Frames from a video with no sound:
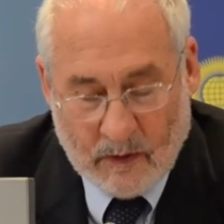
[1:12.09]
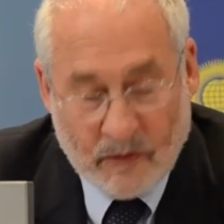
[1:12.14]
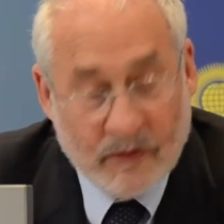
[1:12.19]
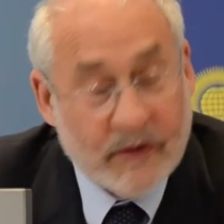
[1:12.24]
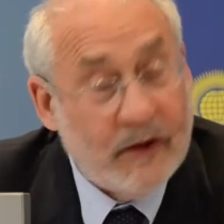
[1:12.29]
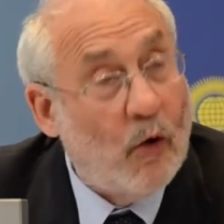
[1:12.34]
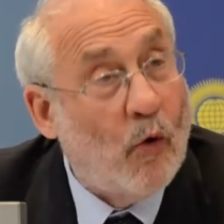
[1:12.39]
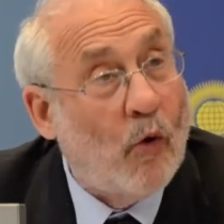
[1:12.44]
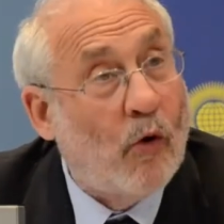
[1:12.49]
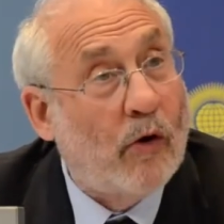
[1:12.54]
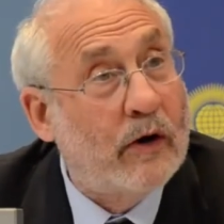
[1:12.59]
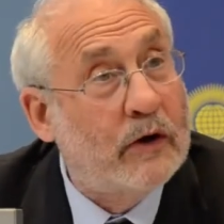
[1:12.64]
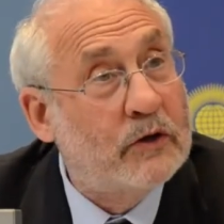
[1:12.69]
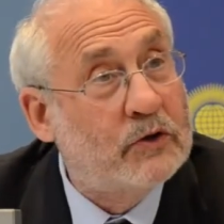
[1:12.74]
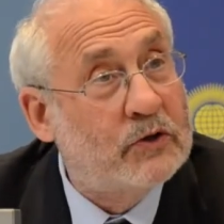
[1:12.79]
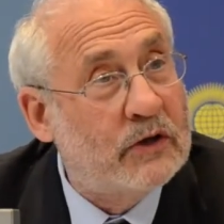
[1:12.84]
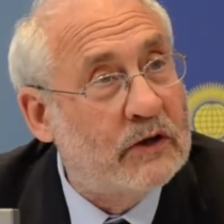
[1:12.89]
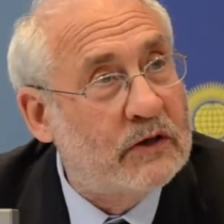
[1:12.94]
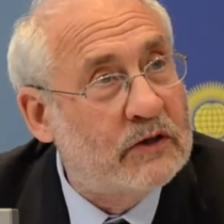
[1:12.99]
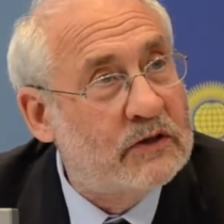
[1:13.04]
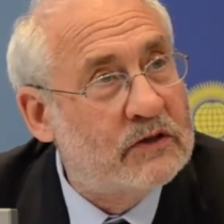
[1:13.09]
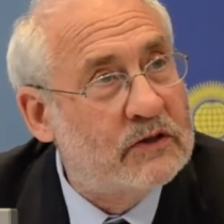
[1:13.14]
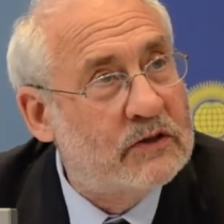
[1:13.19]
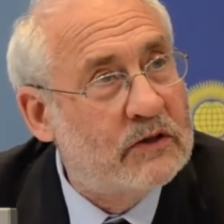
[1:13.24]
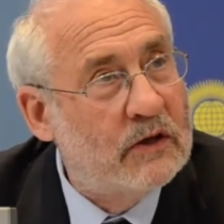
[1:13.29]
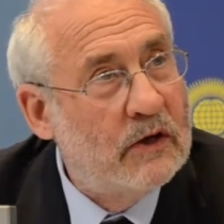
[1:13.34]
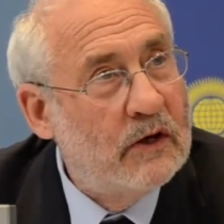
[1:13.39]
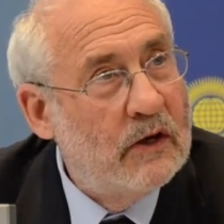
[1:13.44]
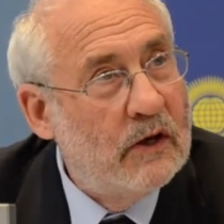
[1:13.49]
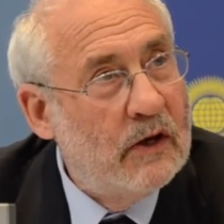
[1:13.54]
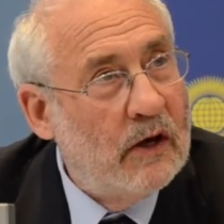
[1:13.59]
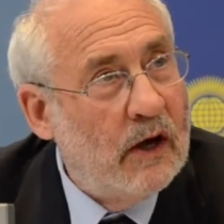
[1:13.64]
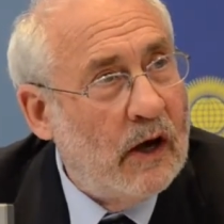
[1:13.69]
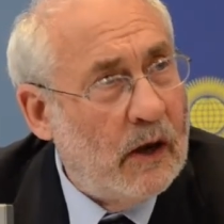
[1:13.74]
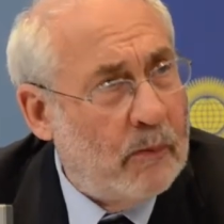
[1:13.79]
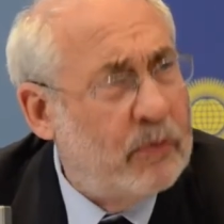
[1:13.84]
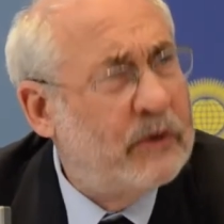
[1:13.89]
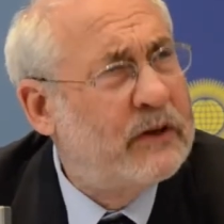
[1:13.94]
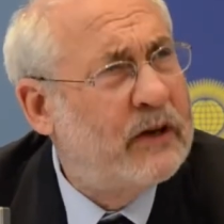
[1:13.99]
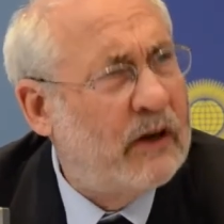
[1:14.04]
the origins, a
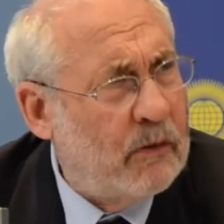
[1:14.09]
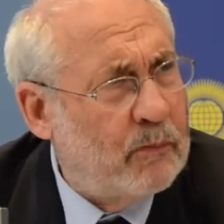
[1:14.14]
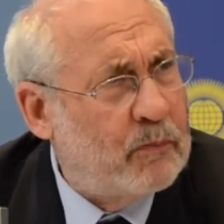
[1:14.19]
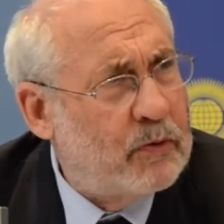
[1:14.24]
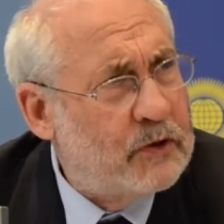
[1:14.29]
particular